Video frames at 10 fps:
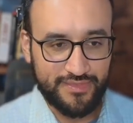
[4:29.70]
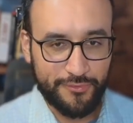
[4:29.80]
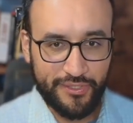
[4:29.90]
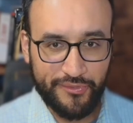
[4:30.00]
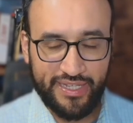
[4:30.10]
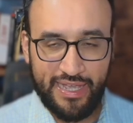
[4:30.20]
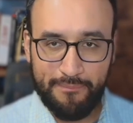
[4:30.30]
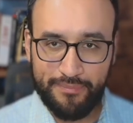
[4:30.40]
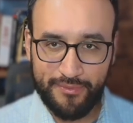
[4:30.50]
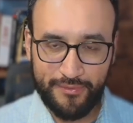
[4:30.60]
quick
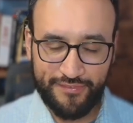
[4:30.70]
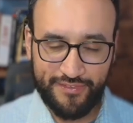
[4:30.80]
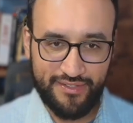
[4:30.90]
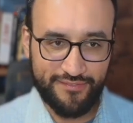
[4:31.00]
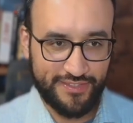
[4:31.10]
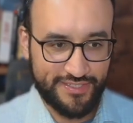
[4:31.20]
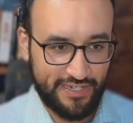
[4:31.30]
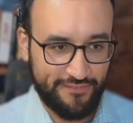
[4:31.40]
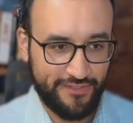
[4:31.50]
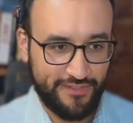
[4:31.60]
recap, we've kind of
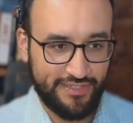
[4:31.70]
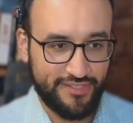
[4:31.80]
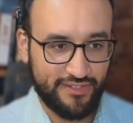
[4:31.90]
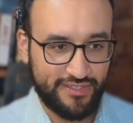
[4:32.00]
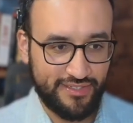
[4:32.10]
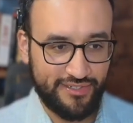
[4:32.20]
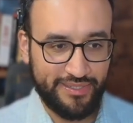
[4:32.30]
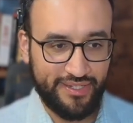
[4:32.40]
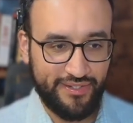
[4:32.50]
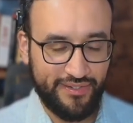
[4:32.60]
discovered and talked a little
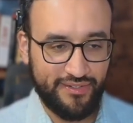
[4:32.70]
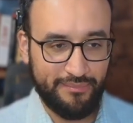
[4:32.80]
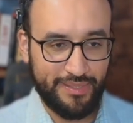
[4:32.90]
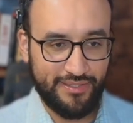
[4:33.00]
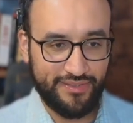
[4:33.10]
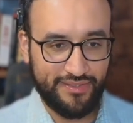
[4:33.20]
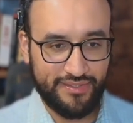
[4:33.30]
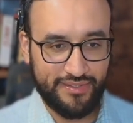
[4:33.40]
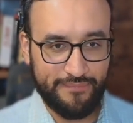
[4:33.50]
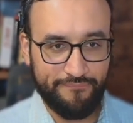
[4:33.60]
bit here about
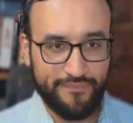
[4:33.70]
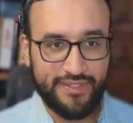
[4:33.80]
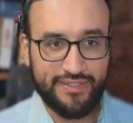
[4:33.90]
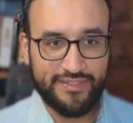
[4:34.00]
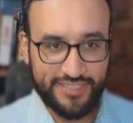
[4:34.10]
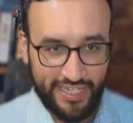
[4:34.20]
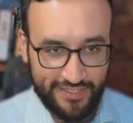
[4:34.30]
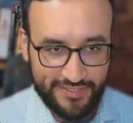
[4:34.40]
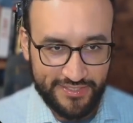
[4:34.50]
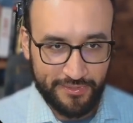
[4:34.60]
the
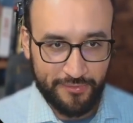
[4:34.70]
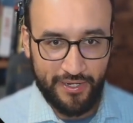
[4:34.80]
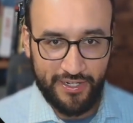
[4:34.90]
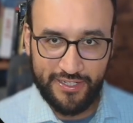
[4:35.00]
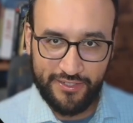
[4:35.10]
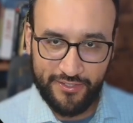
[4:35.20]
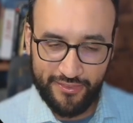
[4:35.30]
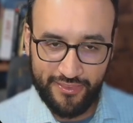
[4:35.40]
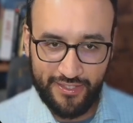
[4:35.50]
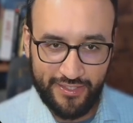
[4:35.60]
changes required in your
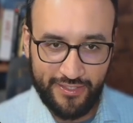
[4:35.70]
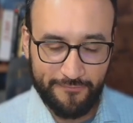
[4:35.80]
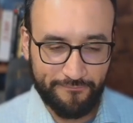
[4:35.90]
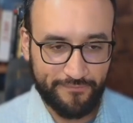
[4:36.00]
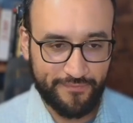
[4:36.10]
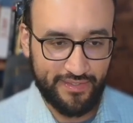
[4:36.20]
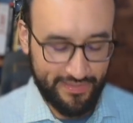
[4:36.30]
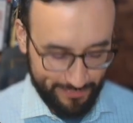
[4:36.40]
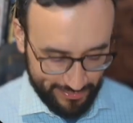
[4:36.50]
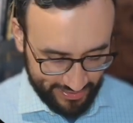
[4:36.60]
thinking.
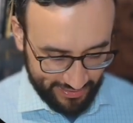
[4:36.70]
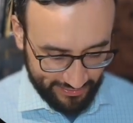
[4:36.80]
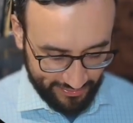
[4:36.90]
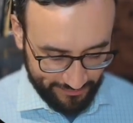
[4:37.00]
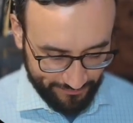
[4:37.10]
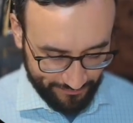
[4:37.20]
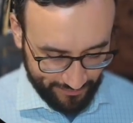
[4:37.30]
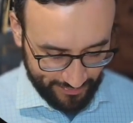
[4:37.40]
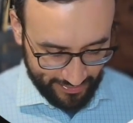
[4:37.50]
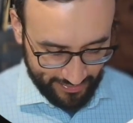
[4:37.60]
In particular,
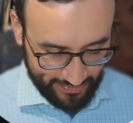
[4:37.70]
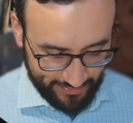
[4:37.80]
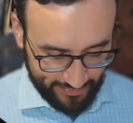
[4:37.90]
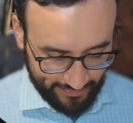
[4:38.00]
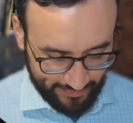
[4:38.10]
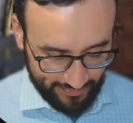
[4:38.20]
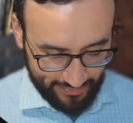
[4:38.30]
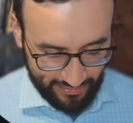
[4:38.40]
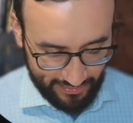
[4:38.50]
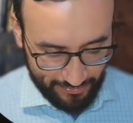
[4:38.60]

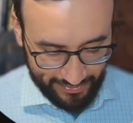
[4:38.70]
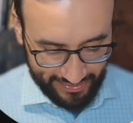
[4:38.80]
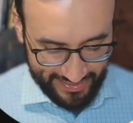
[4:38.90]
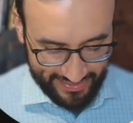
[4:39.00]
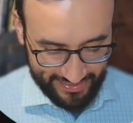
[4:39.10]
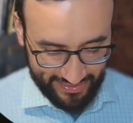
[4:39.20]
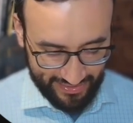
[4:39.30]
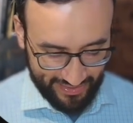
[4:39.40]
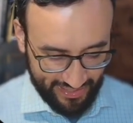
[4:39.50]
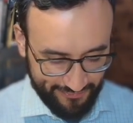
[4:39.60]
the number one is
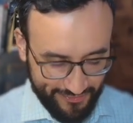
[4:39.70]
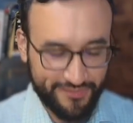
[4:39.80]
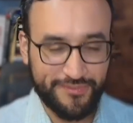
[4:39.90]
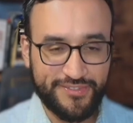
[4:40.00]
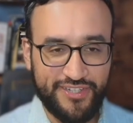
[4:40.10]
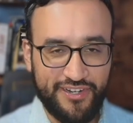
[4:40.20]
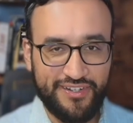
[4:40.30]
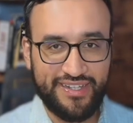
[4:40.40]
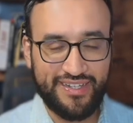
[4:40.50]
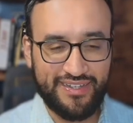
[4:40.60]
if you're
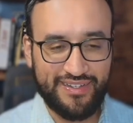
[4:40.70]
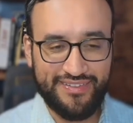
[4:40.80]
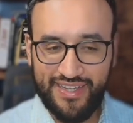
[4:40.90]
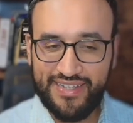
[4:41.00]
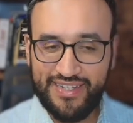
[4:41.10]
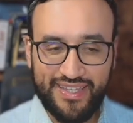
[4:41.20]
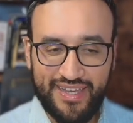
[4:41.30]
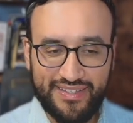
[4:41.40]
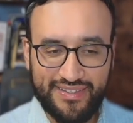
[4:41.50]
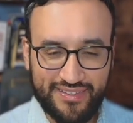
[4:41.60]
starting not at the
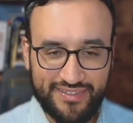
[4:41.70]
end,